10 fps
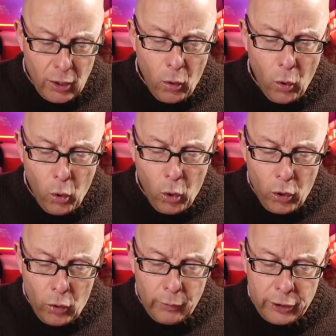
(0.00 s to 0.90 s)
or
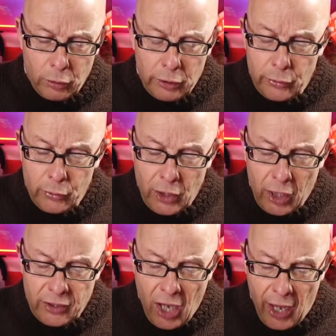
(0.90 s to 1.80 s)
we shall lose our
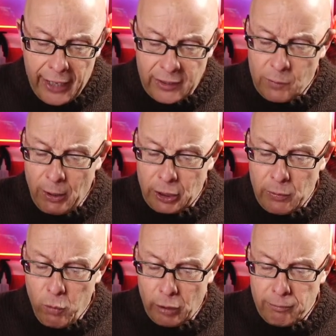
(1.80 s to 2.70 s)
tide, especially
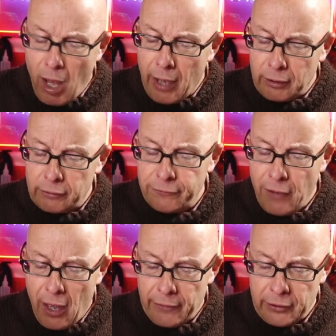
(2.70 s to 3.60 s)
1 mile
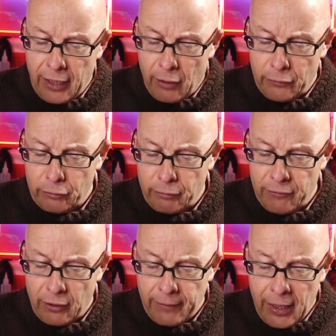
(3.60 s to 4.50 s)
farther down the
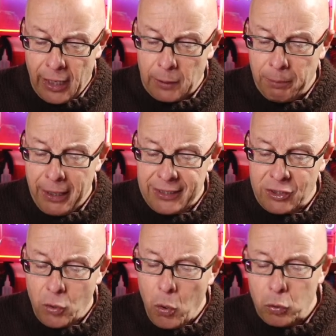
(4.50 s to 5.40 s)
river, at a place
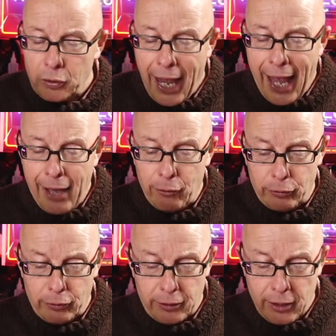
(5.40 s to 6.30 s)
called
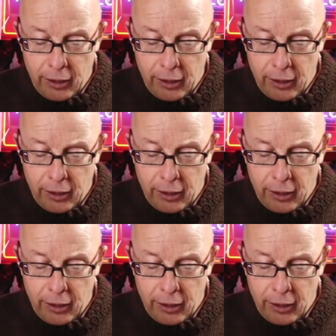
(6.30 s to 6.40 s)
Houghton.